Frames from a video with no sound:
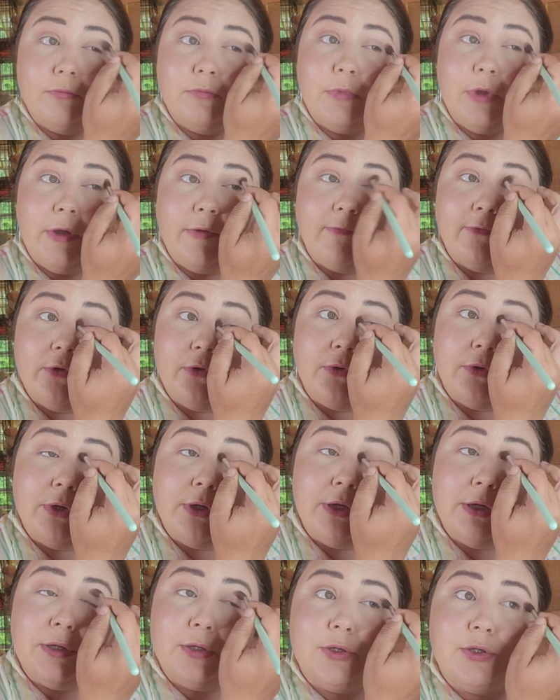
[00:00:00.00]
I'm
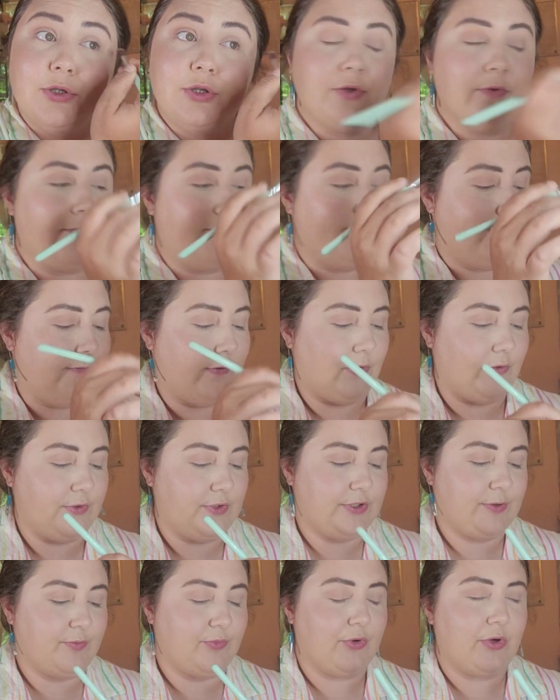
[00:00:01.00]
very, very
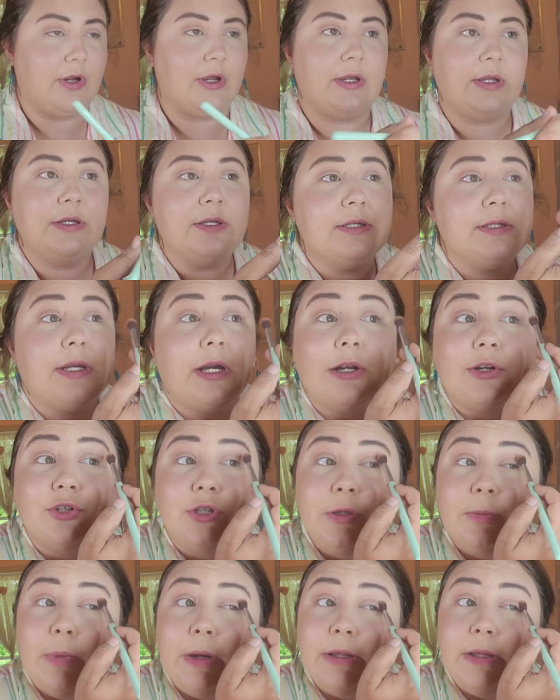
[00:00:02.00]
surprised
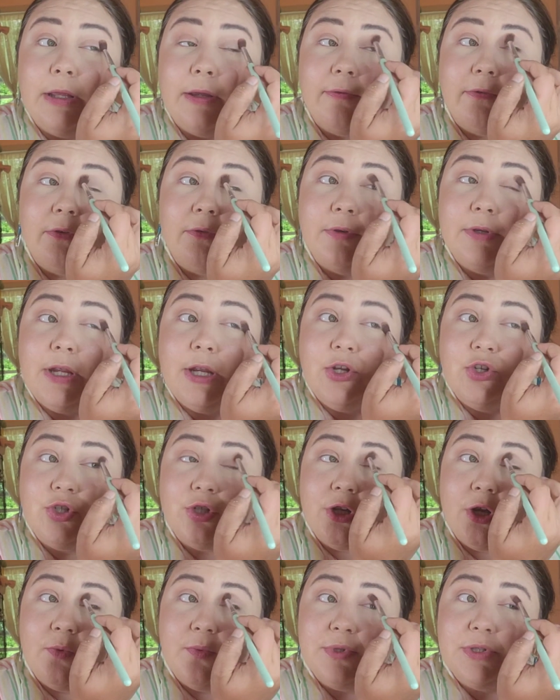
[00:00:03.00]
actually by that foundation.
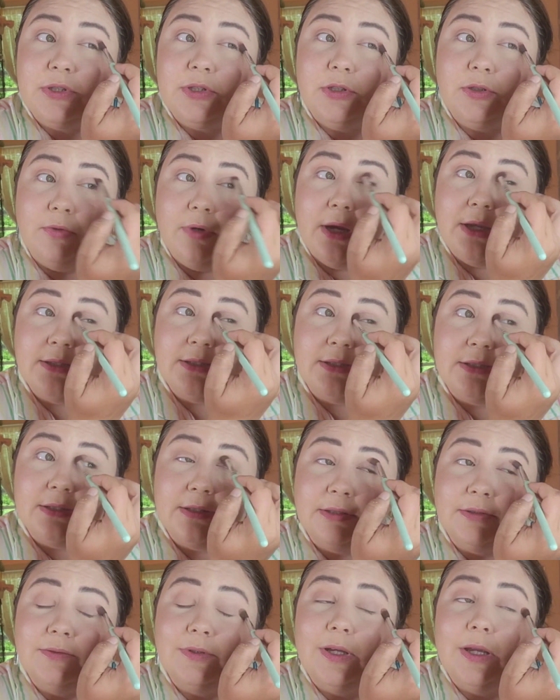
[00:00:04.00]
I was a little
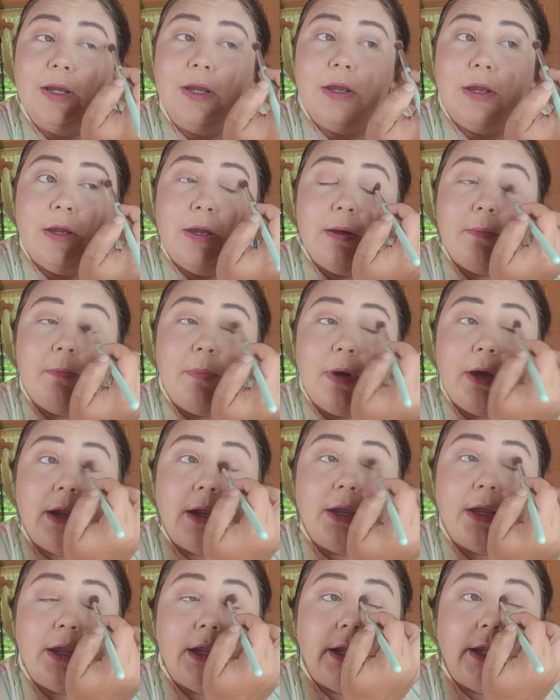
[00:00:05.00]
hesitant,
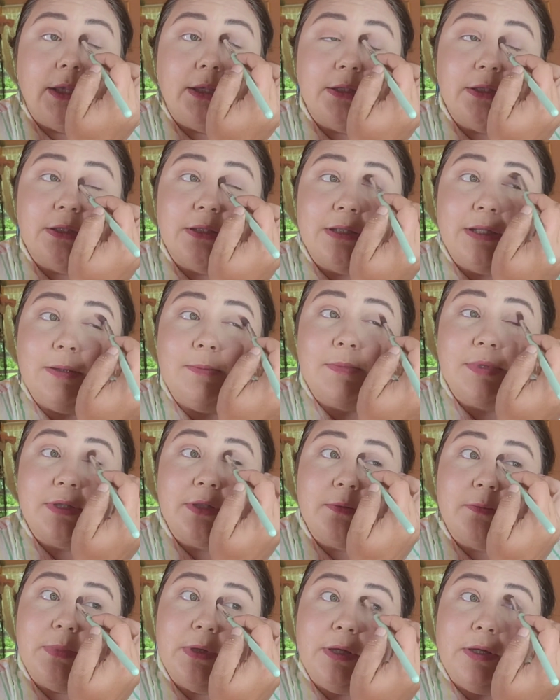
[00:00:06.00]
but it seems to
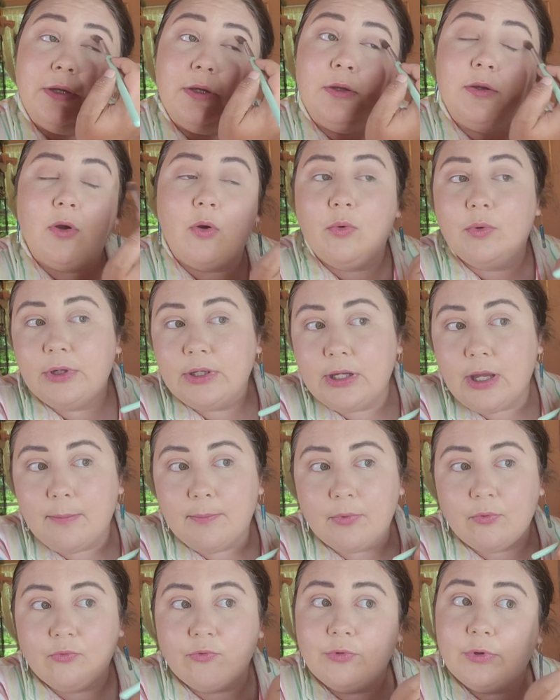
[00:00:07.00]
be holding up
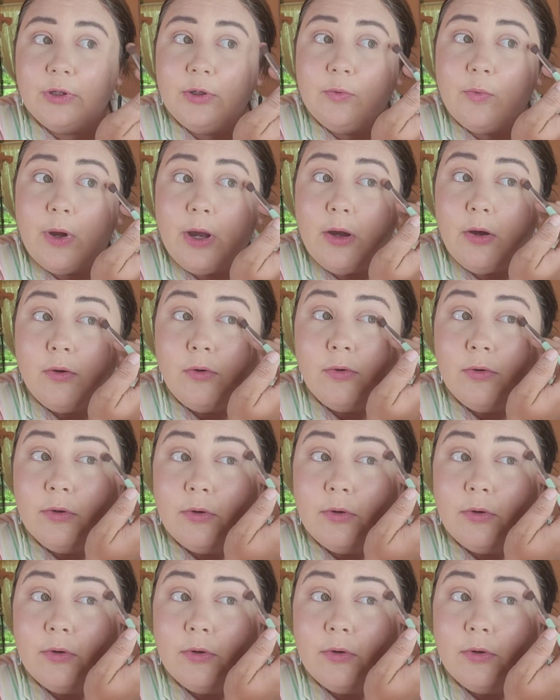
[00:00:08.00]
really well.